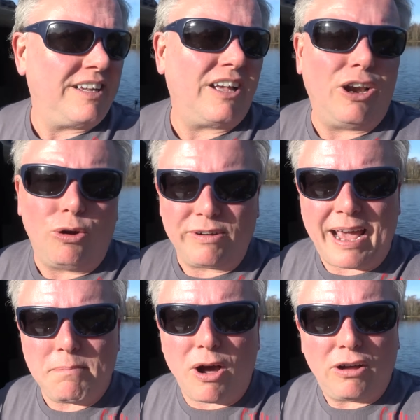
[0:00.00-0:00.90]
along
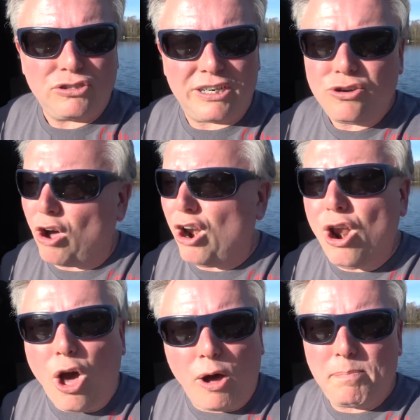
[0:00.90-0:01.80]
that margin. Not a
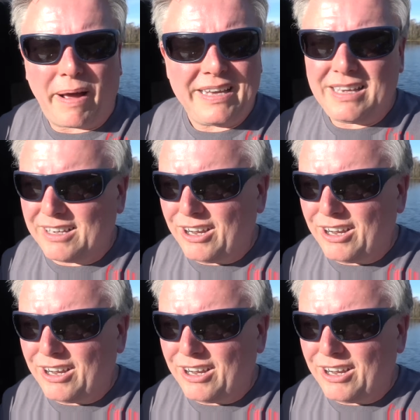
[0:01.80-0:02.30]
lot of bait,